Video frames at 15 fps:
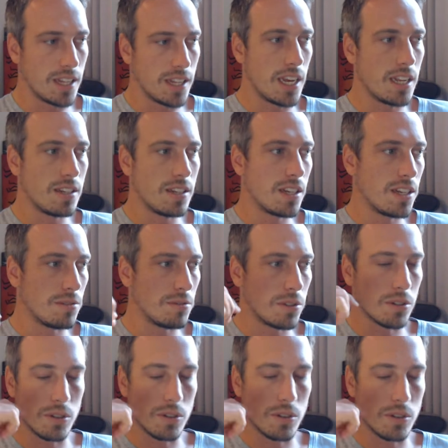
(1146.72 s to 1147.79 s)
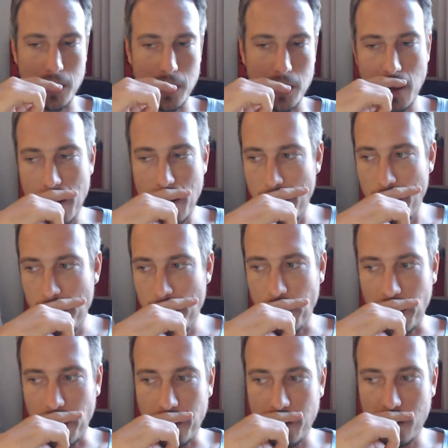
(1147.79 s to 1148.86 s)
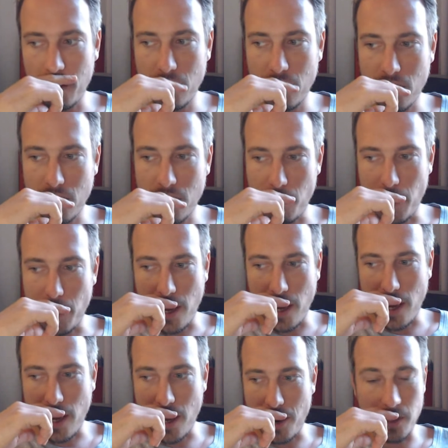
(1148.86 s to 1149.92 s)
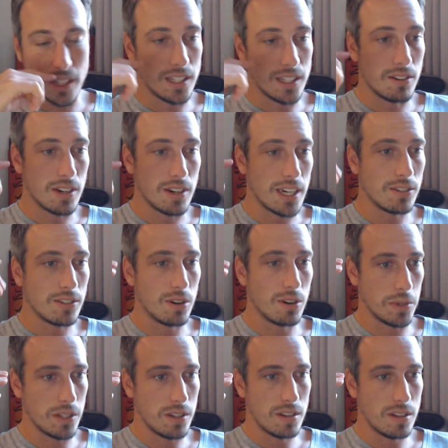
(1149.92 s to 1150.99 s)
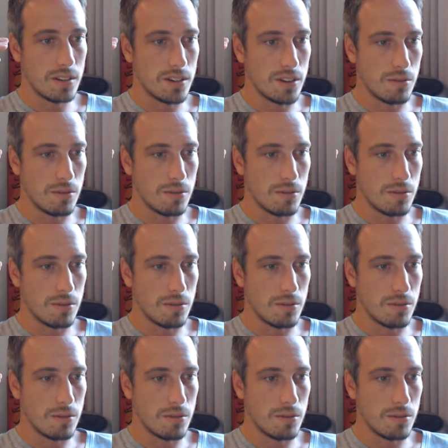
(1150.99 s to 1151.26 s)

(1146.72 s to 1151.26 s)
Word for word: at the end stage of a tournament. But, I mean, I really don't like tournaments.